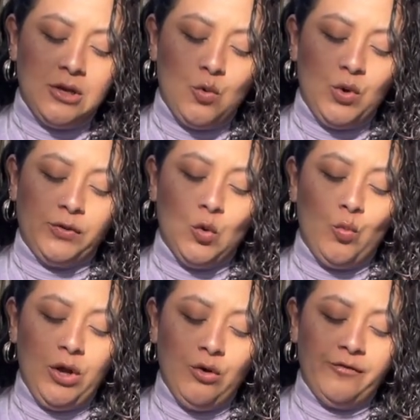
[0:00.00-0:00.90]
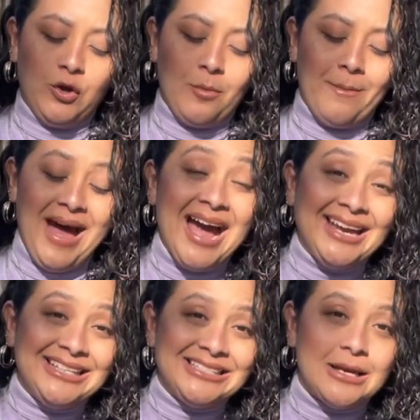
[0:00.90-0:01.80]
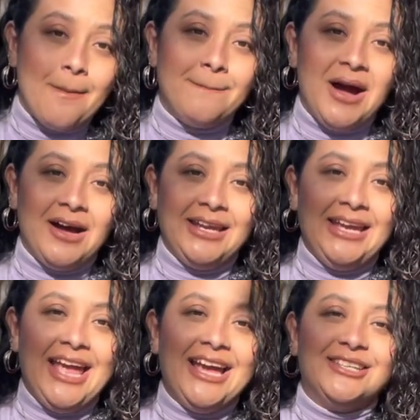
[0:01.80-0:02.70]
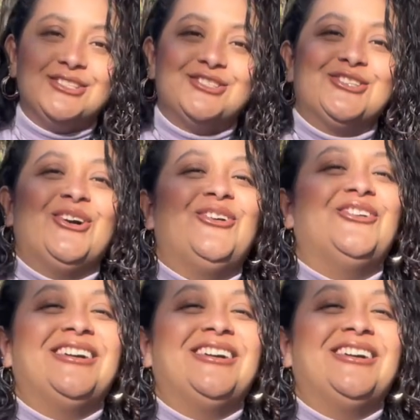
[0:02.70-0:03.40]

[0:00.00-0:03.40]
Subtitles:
with the will of your mind, body, and soul.